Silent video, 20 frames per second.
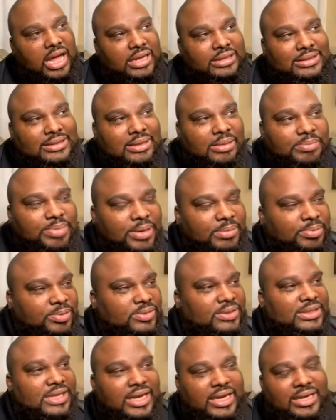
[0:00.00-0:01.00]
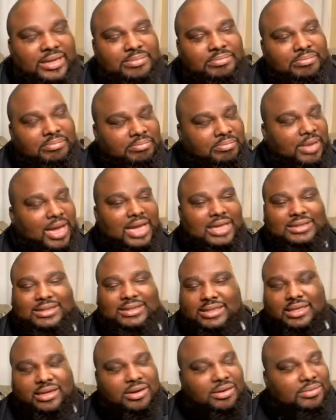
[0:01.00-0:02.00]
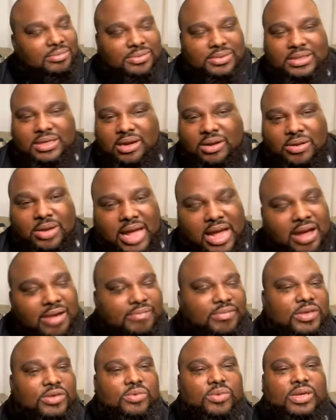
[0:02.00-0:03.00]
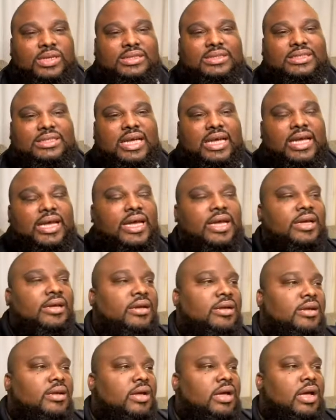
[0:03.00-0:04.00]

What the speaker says: Some people say monster, you know, however you want to say it.